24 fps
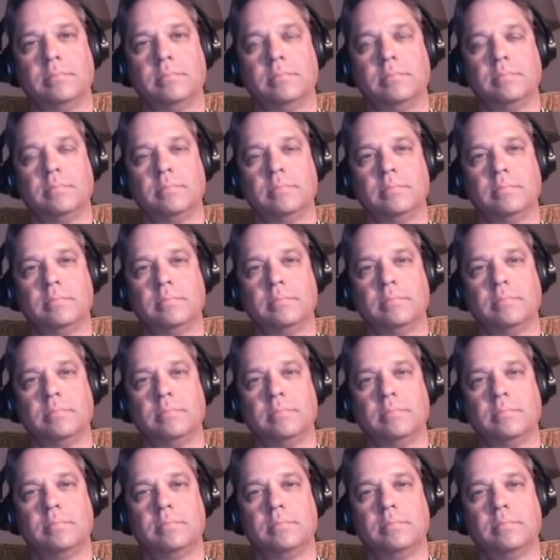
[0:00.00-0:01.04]

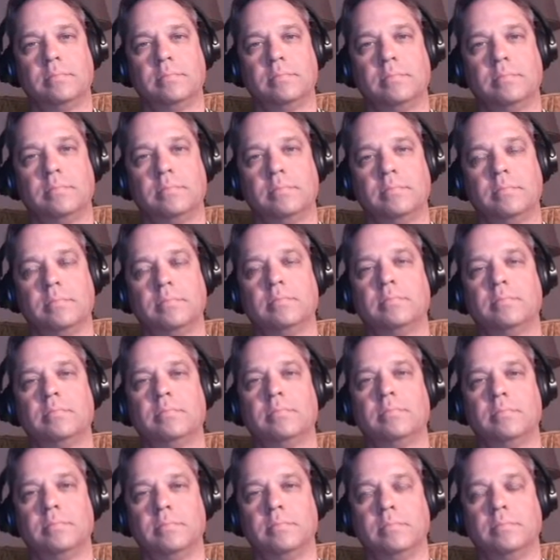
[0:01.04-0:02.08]

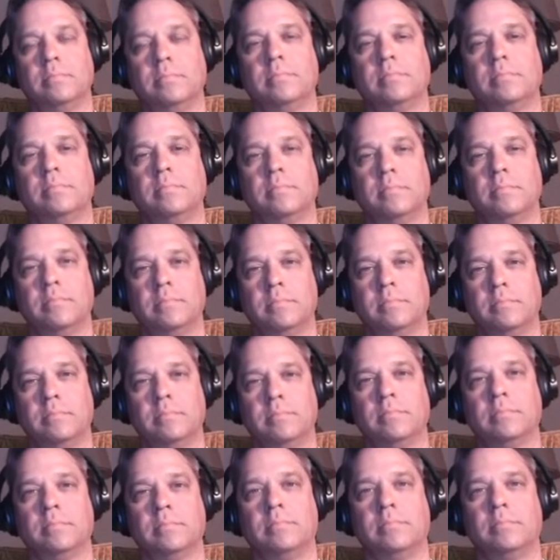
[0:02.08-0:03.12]

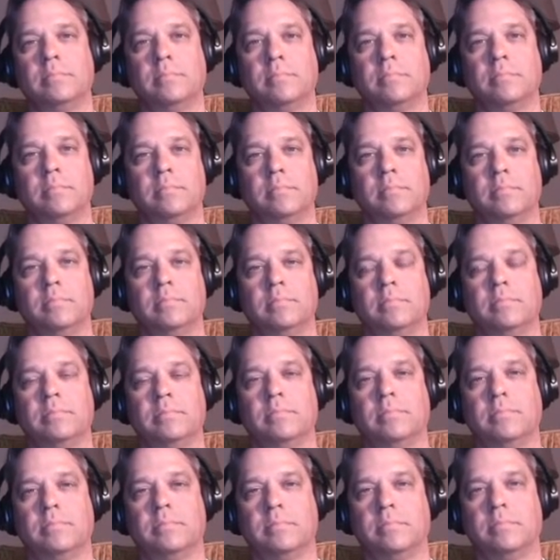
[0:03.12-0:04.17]

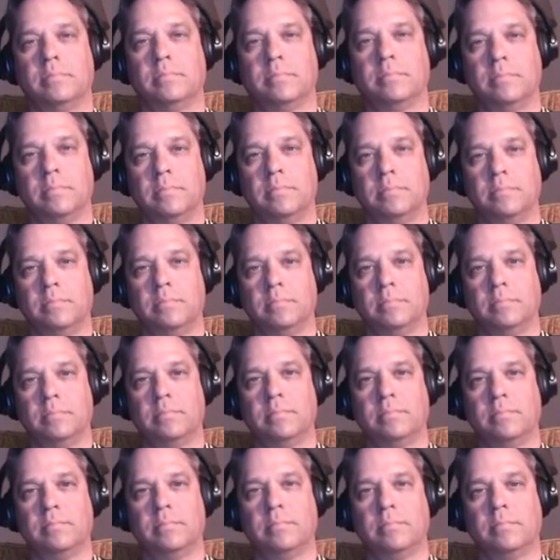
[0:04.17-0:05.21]

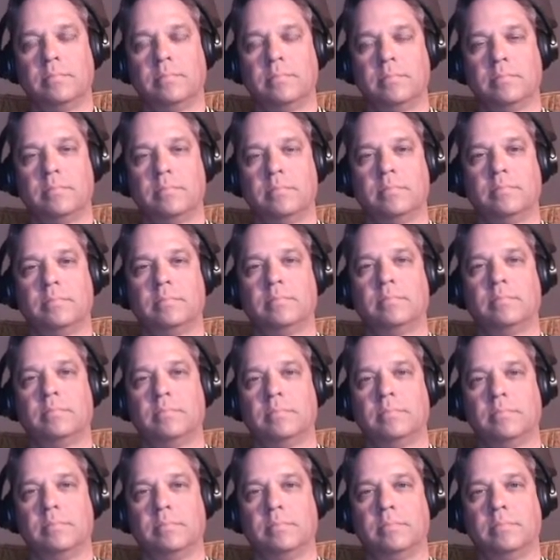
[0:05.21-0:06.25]

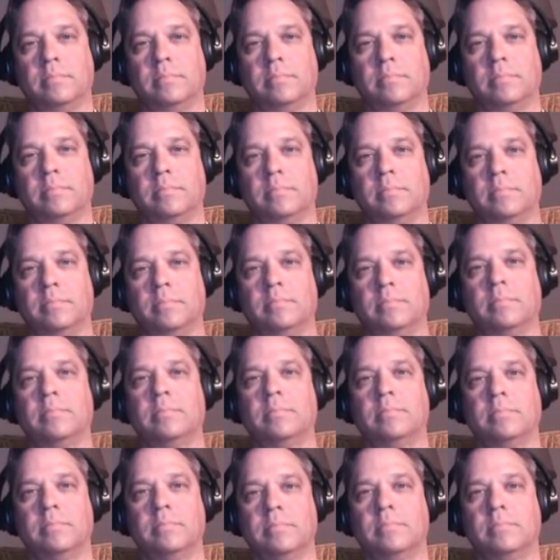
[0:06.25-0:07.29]

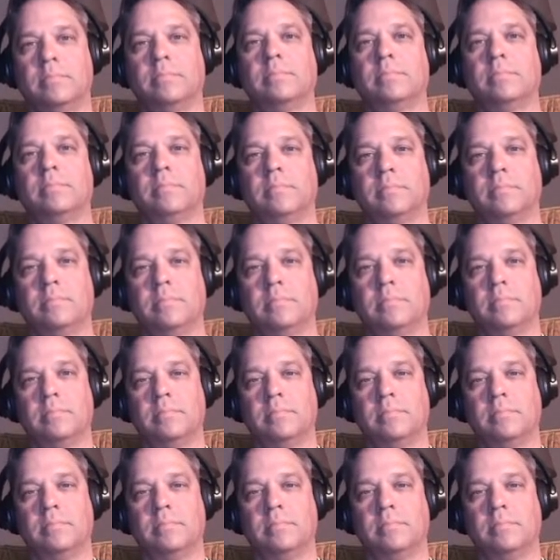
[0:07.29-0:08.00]
[no speech]